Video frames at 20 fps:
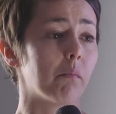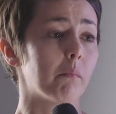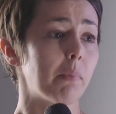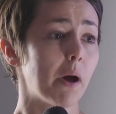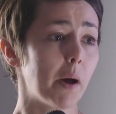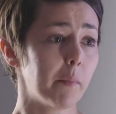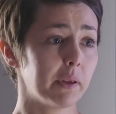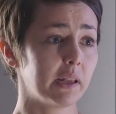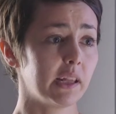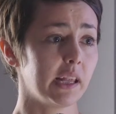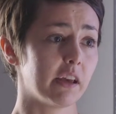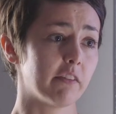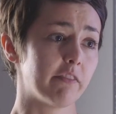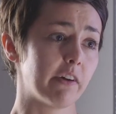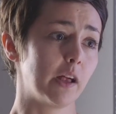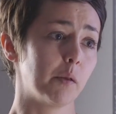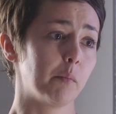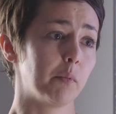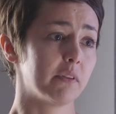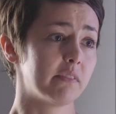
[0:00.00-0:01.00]
publicly
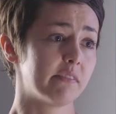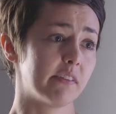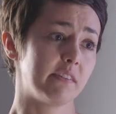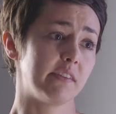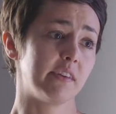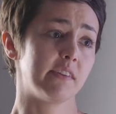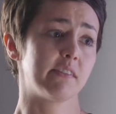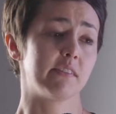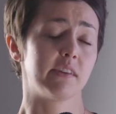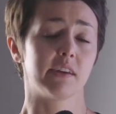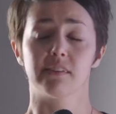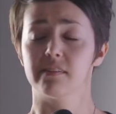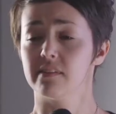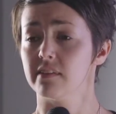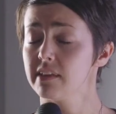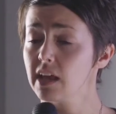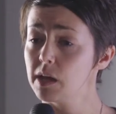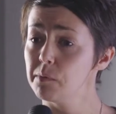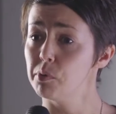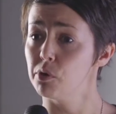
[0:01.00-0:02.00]
available statistics
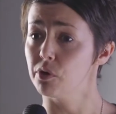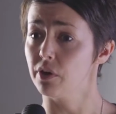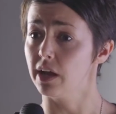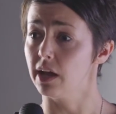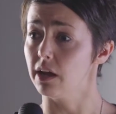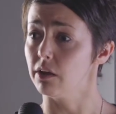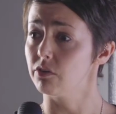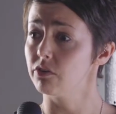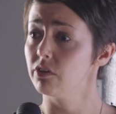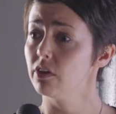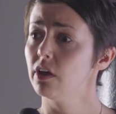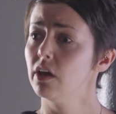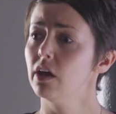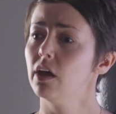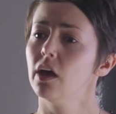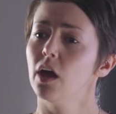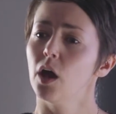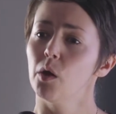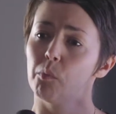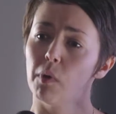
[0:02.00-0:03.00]
that they put out.
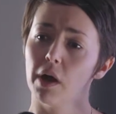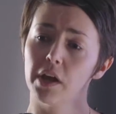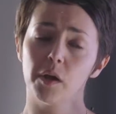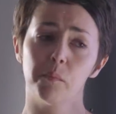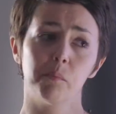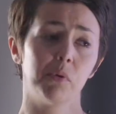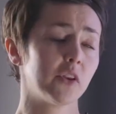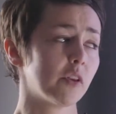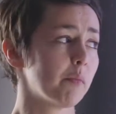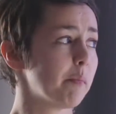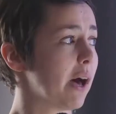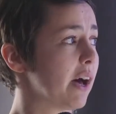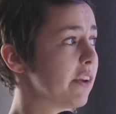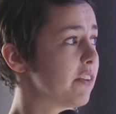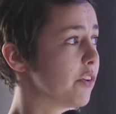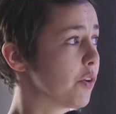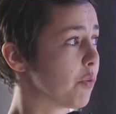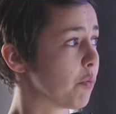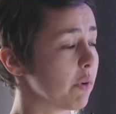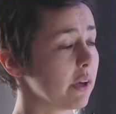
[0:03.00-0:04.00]
And why not put them out
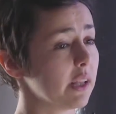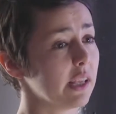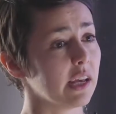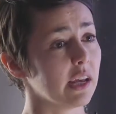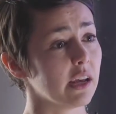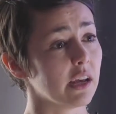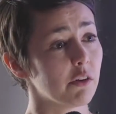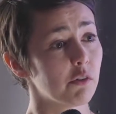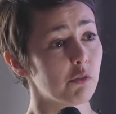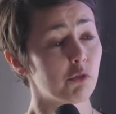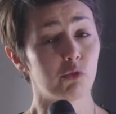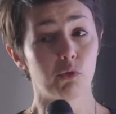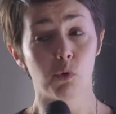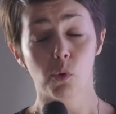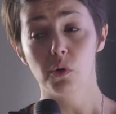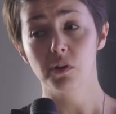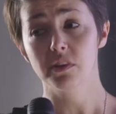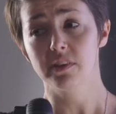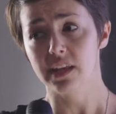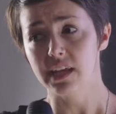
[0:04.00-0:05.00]
in a really
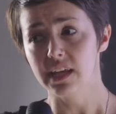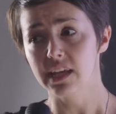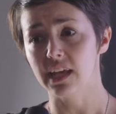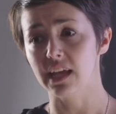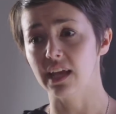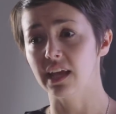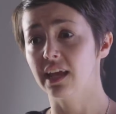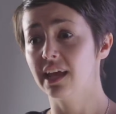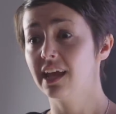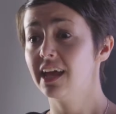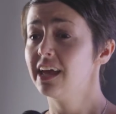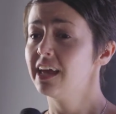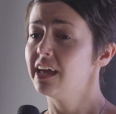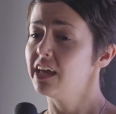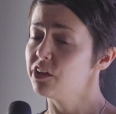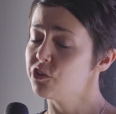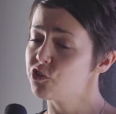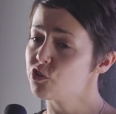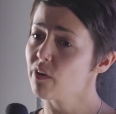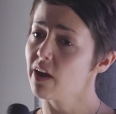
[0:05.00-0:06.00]
forward-thinking,
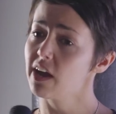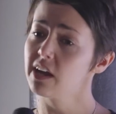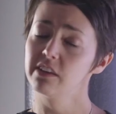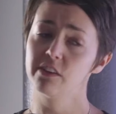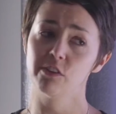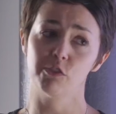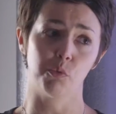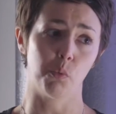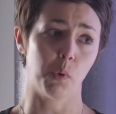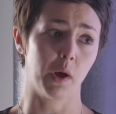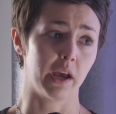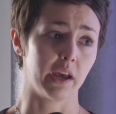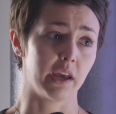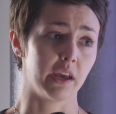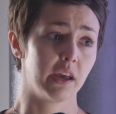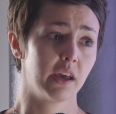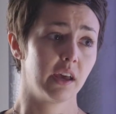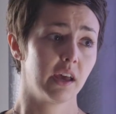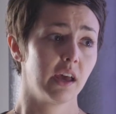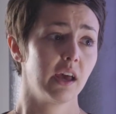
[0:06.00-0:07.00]
interactive
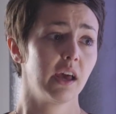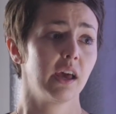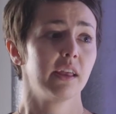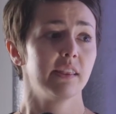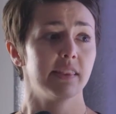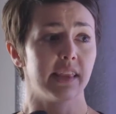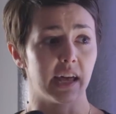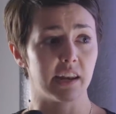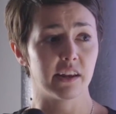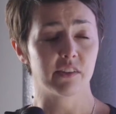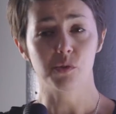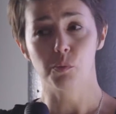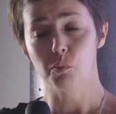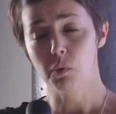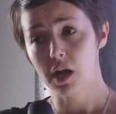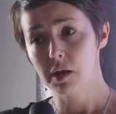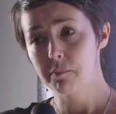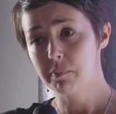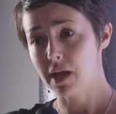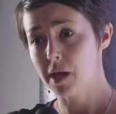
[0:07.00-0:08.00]
way than as a
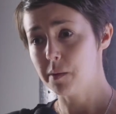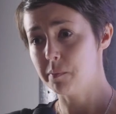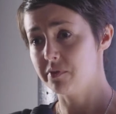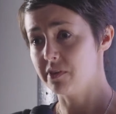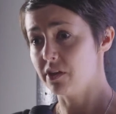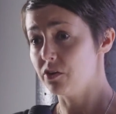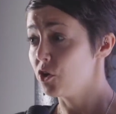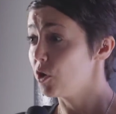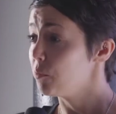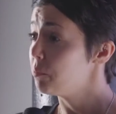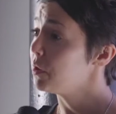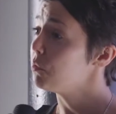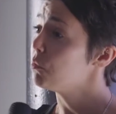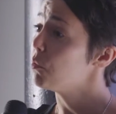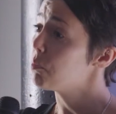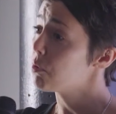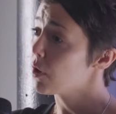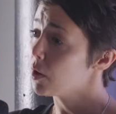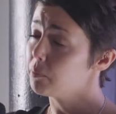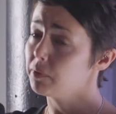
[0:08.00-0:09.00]
white paper that nobody will
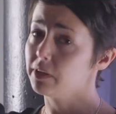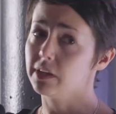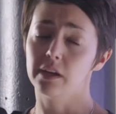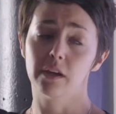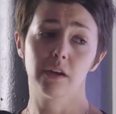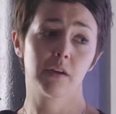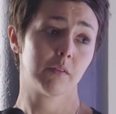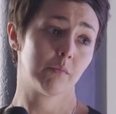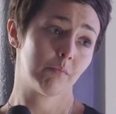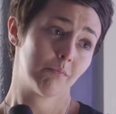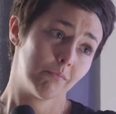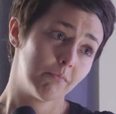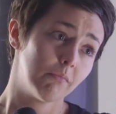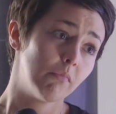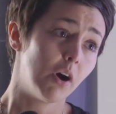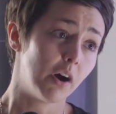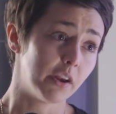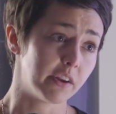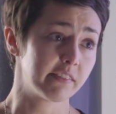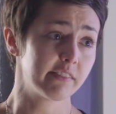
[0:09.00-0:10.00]
probably
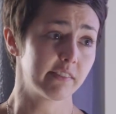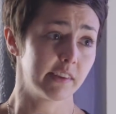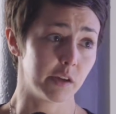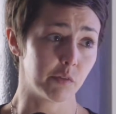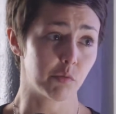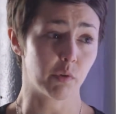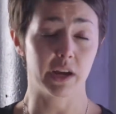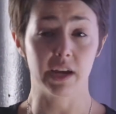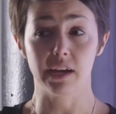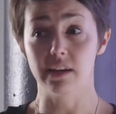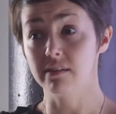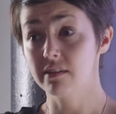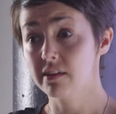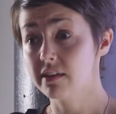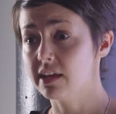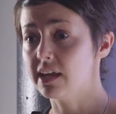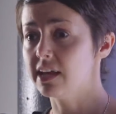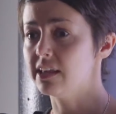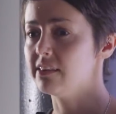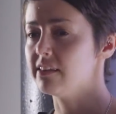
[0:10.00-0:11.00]
honestly read
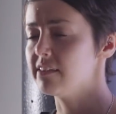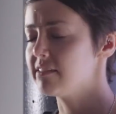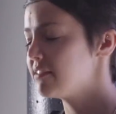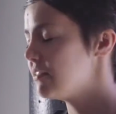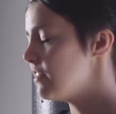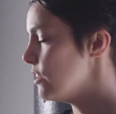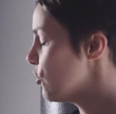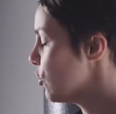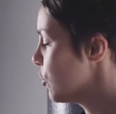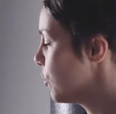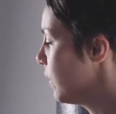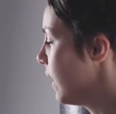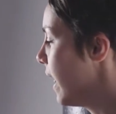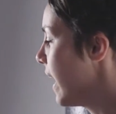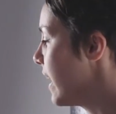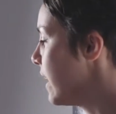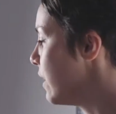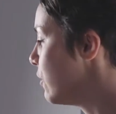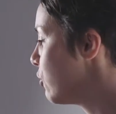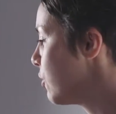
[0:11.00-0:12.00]
in this digital
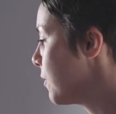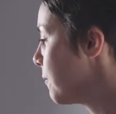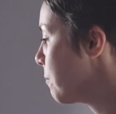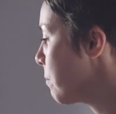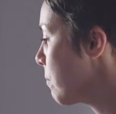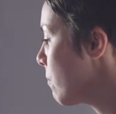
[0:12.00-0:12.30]
age?